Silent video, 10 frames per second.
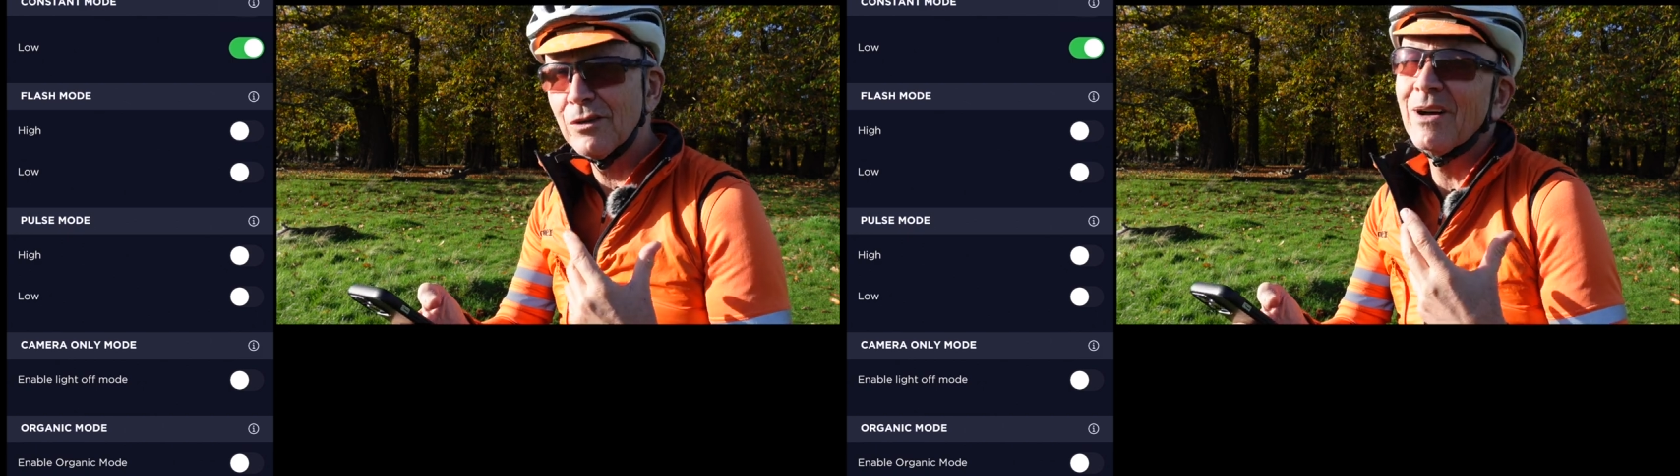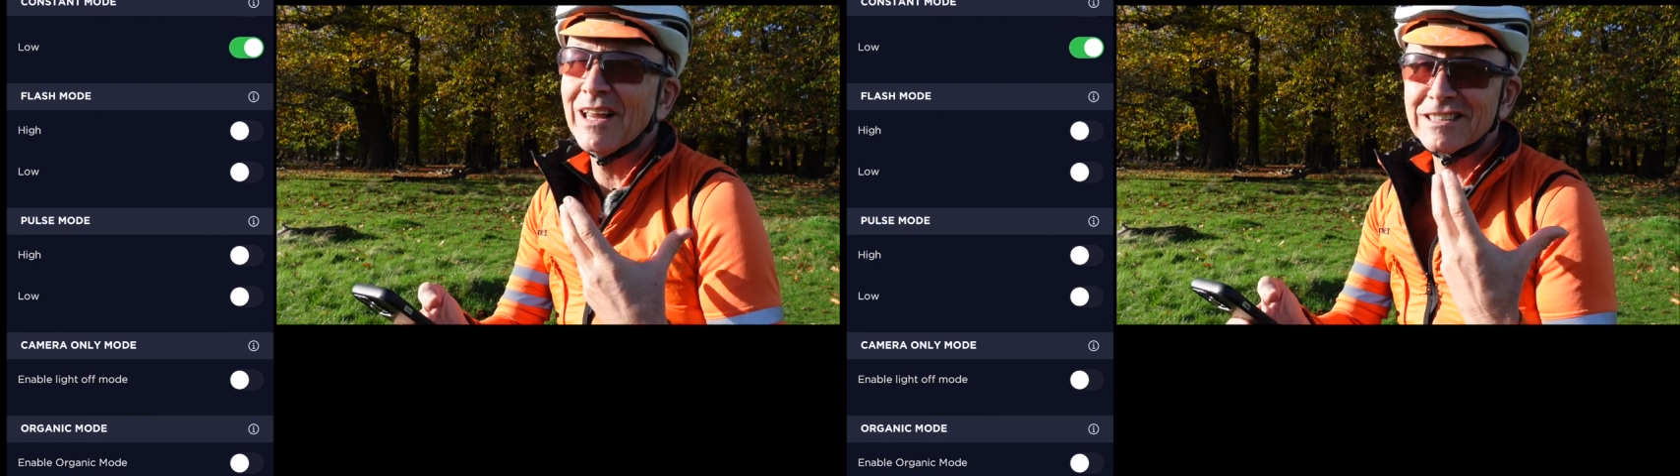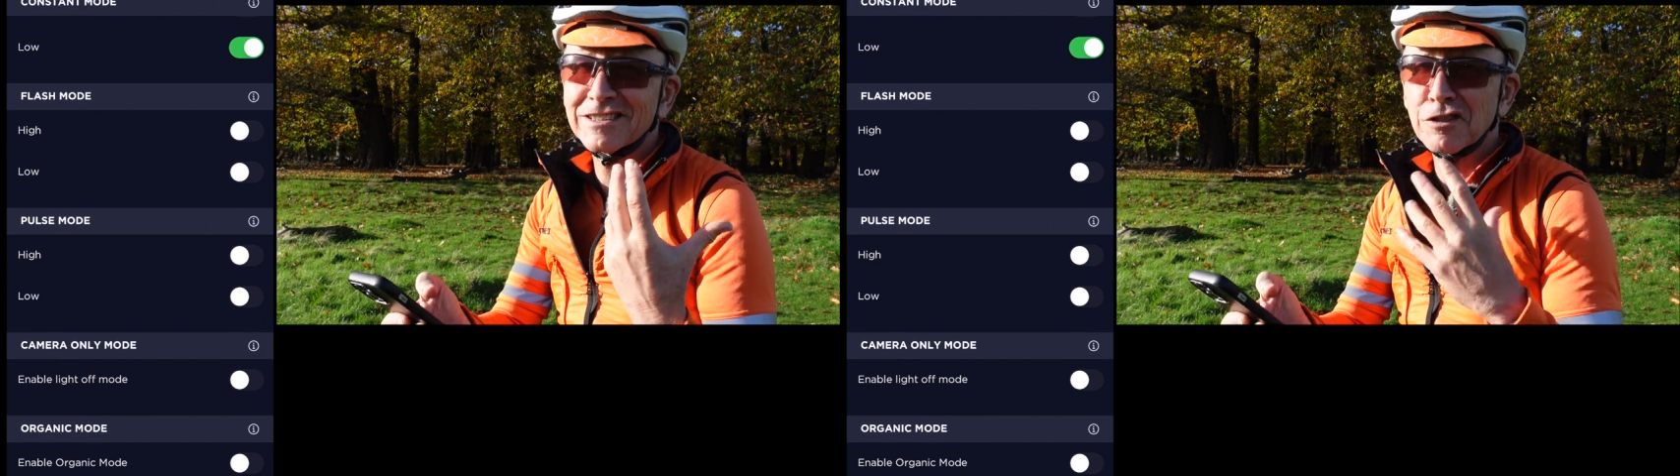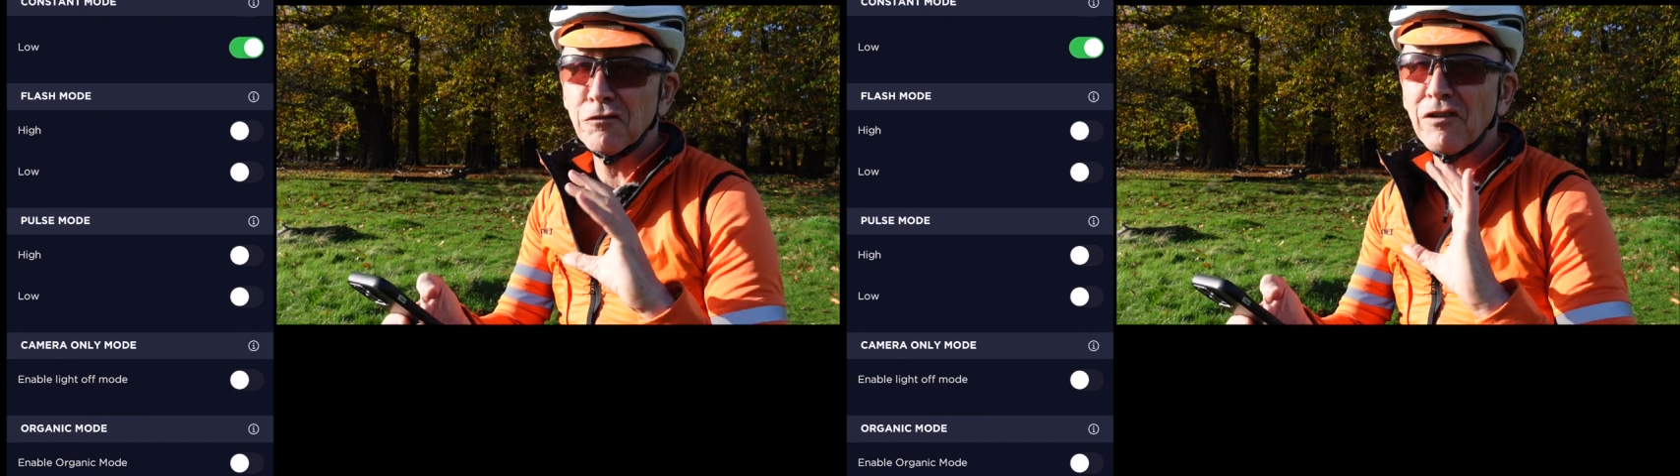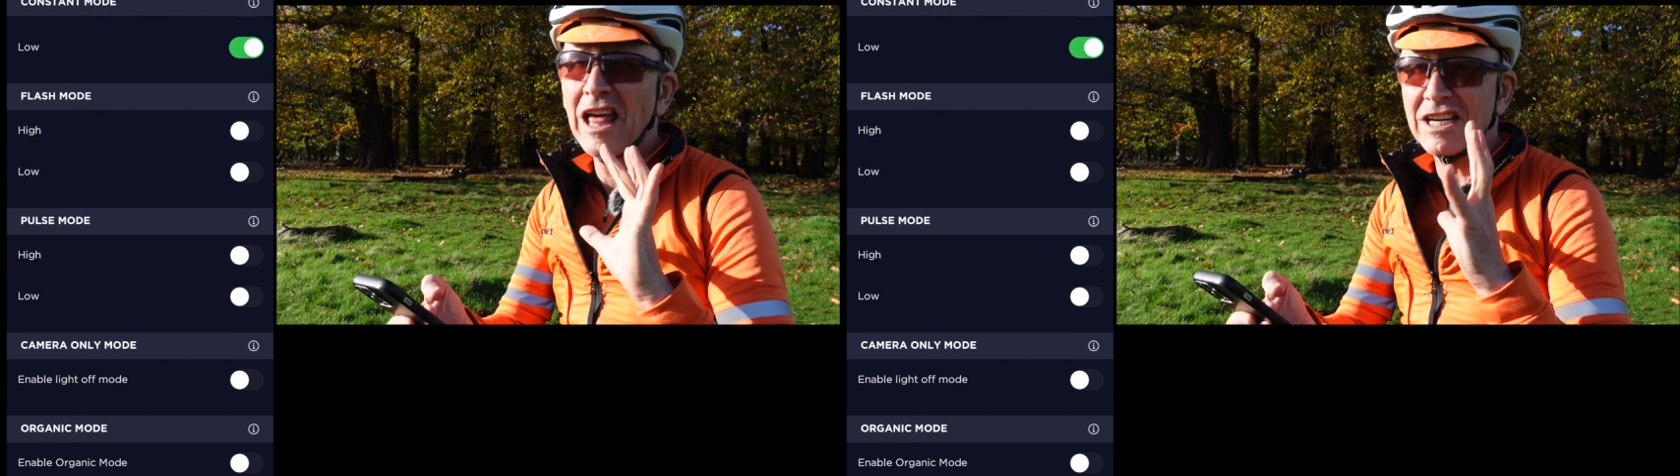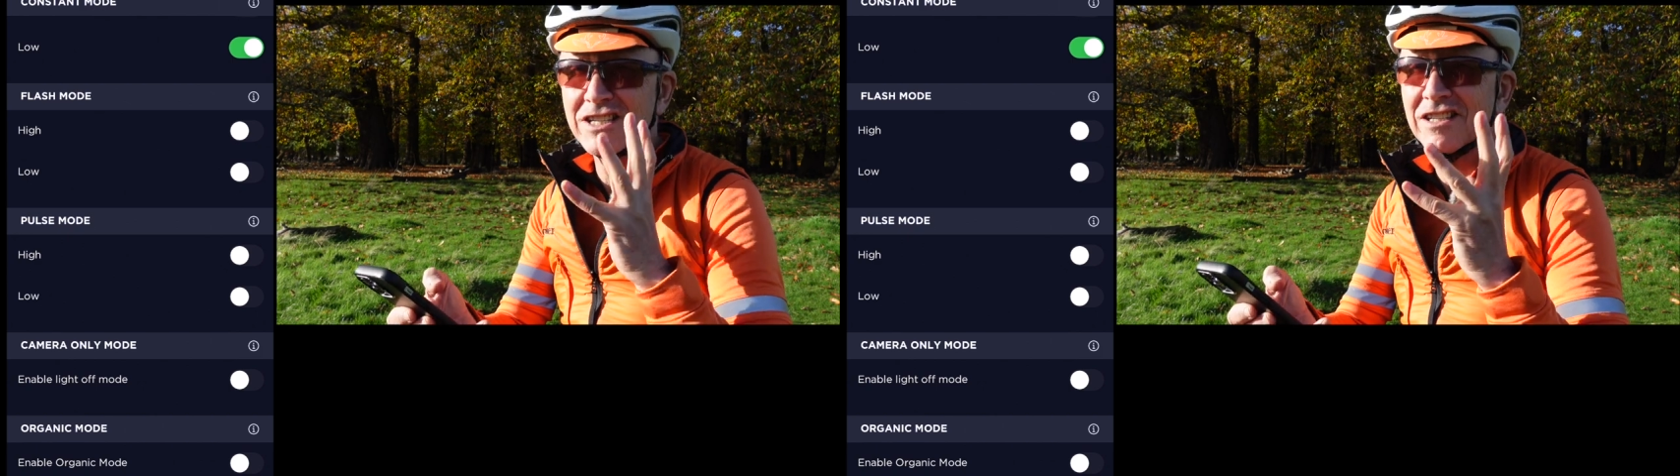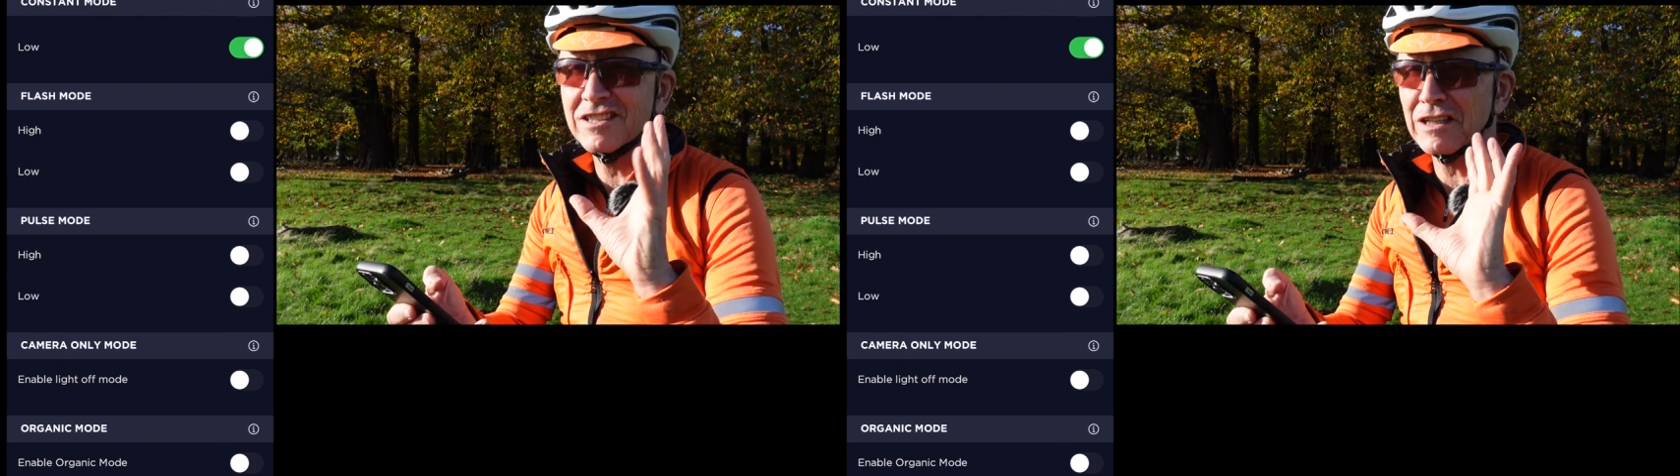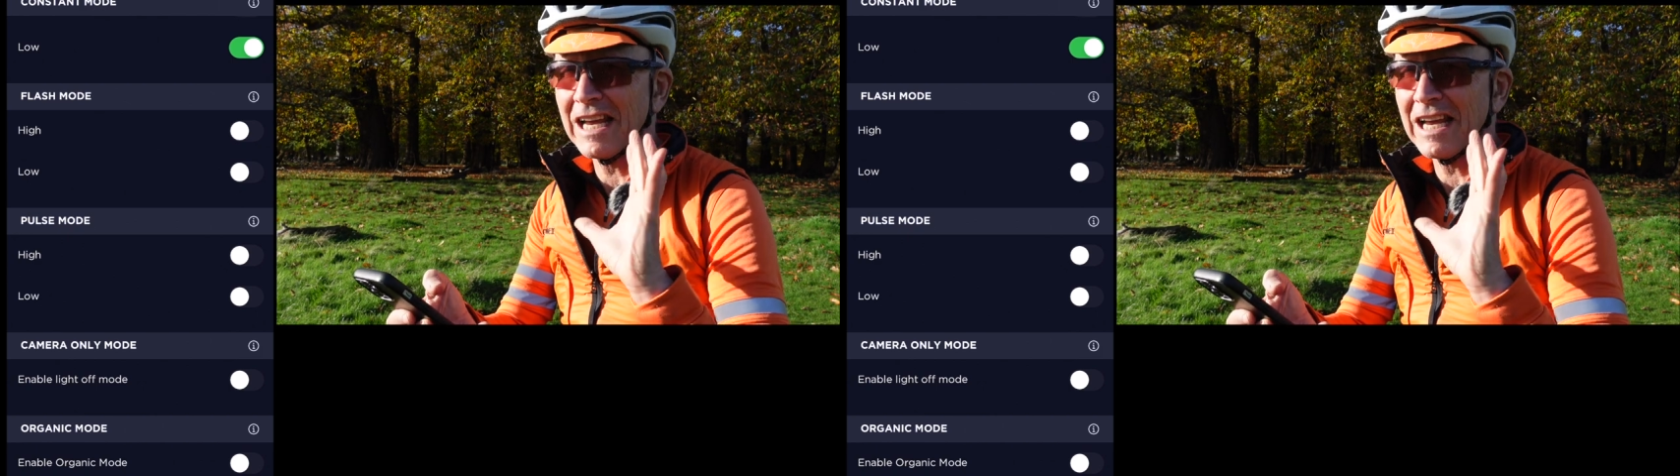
well, that's just a flash, that's a